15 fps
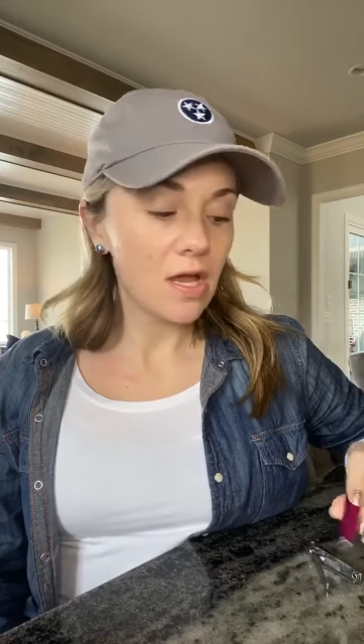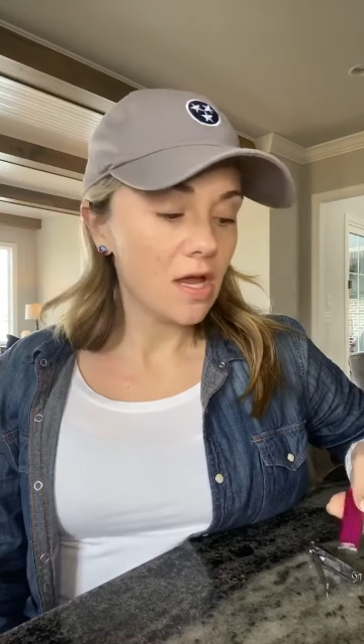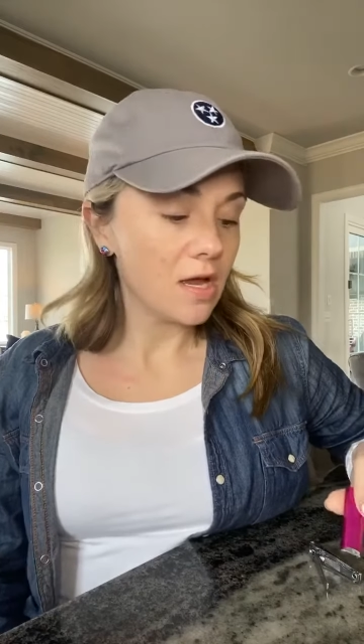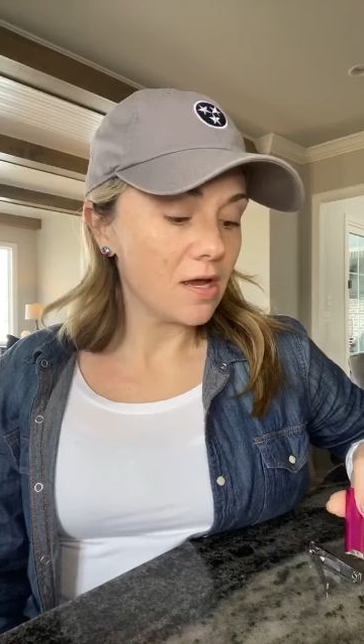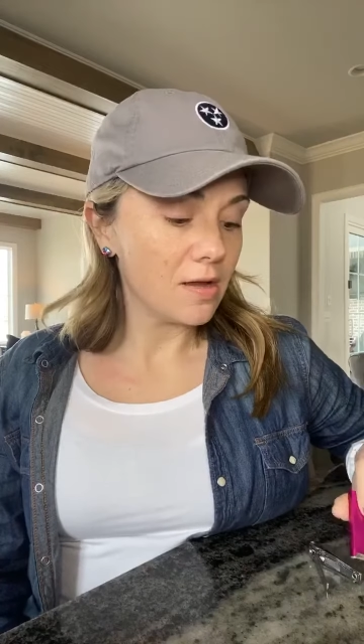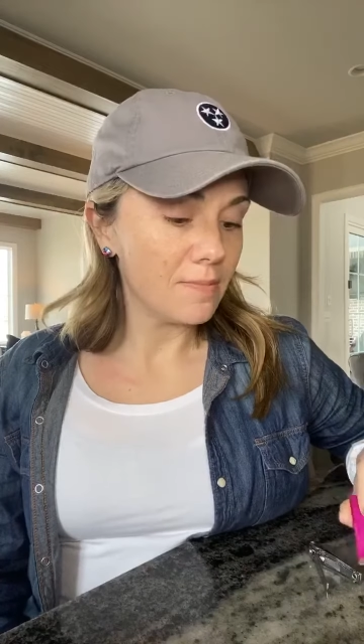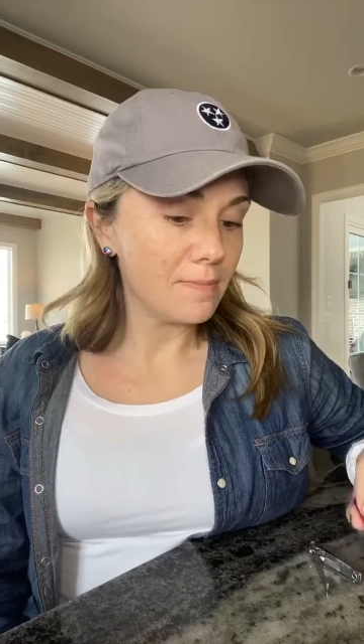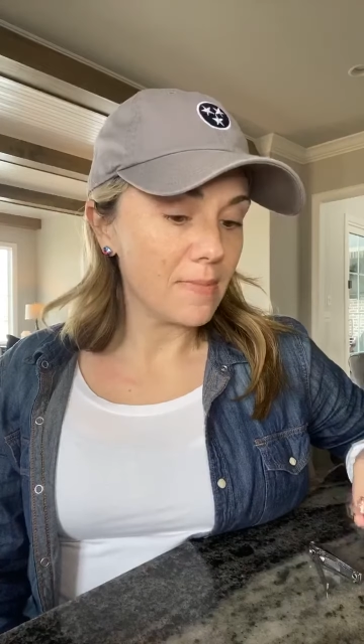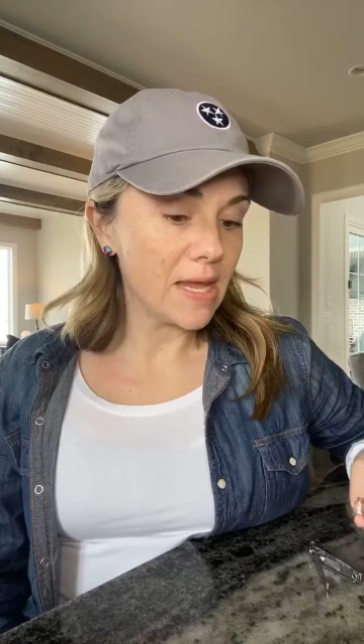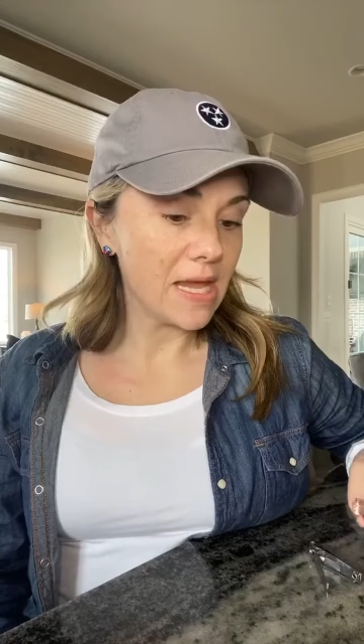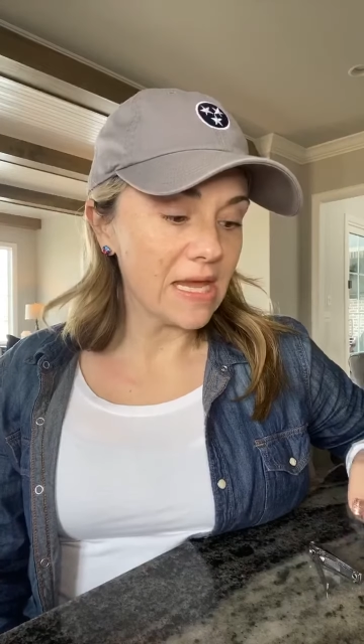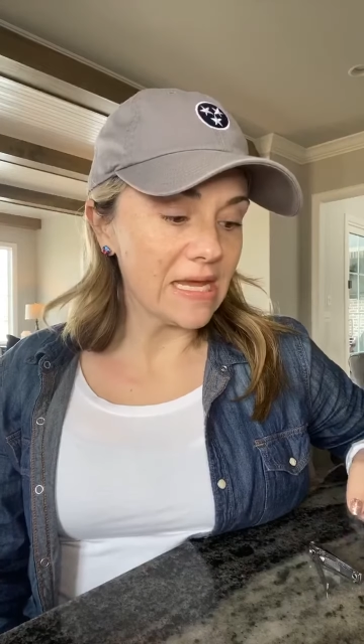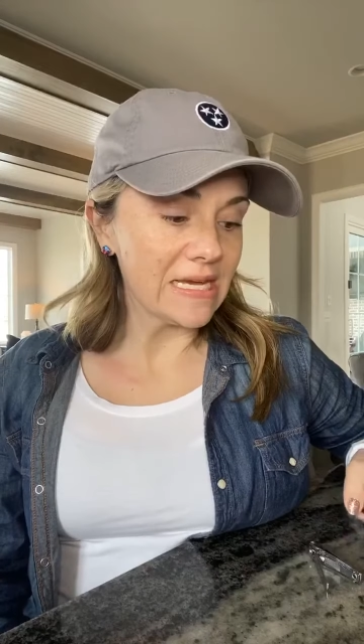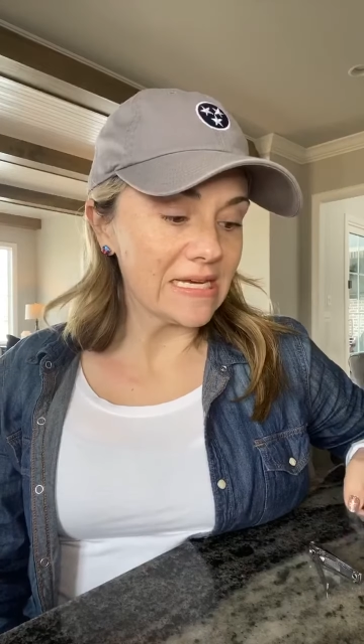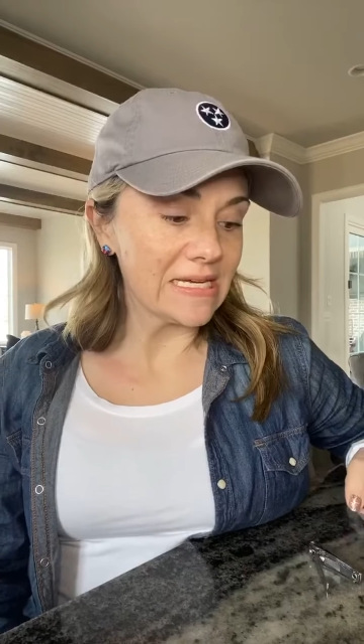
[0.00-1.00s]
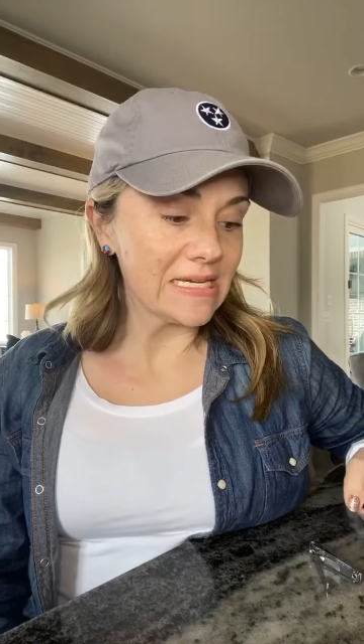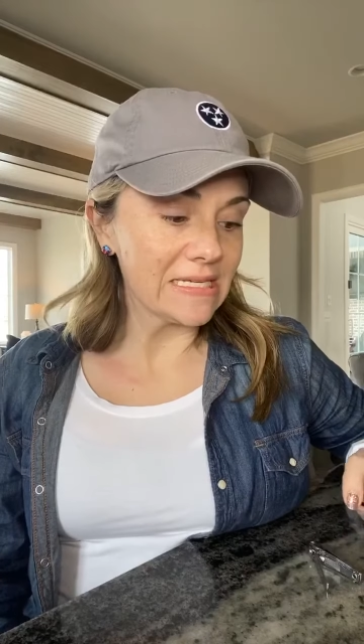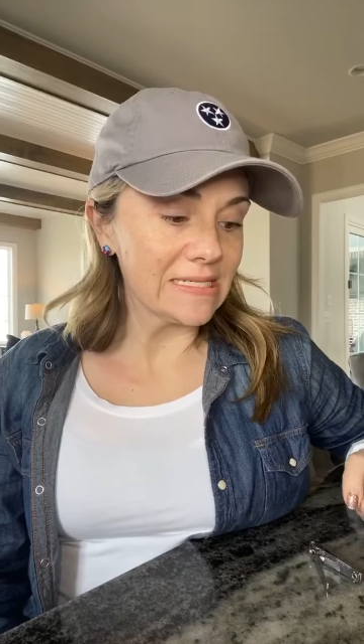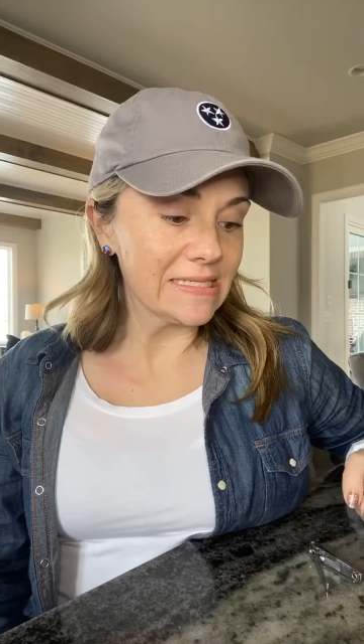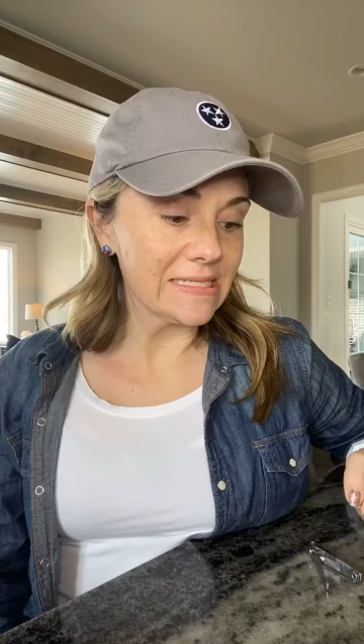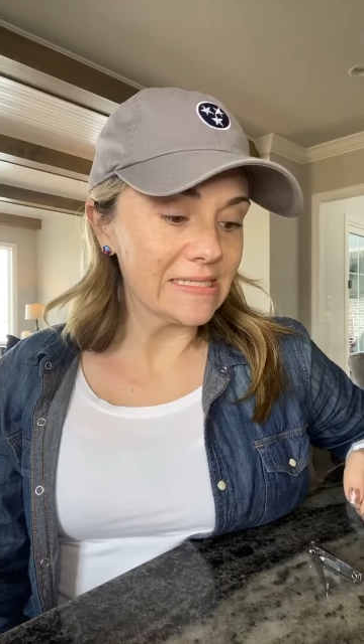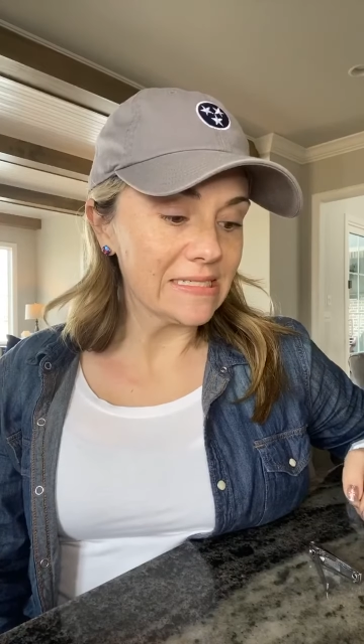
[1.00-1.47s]

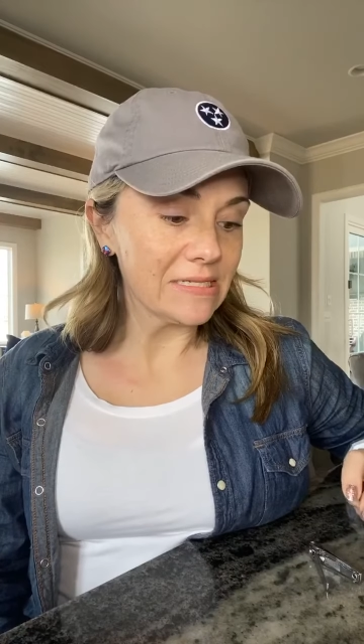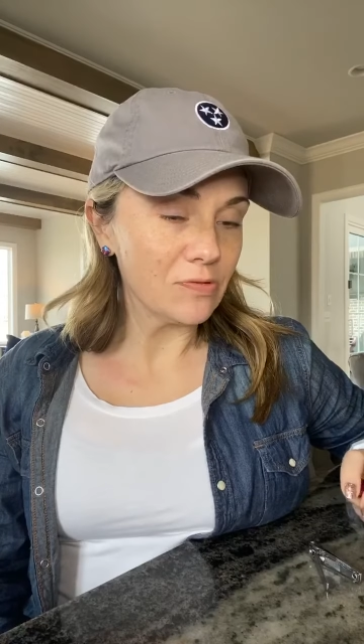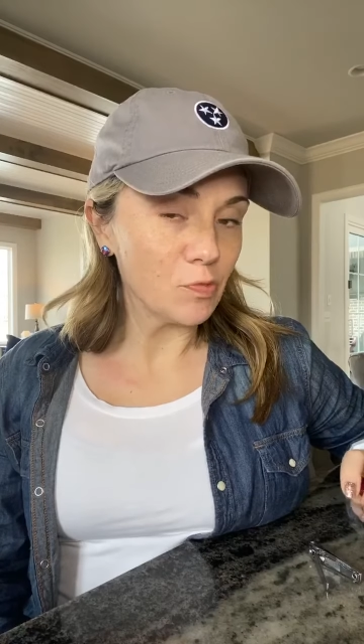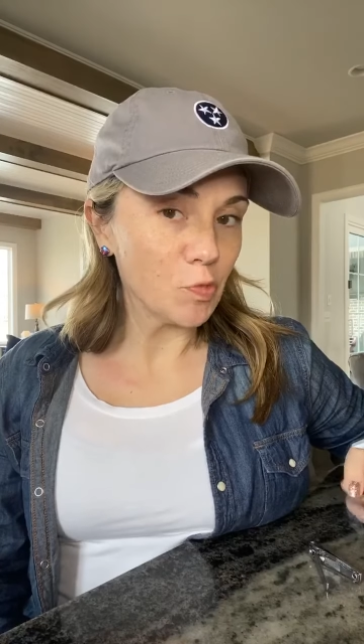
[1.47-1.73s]
And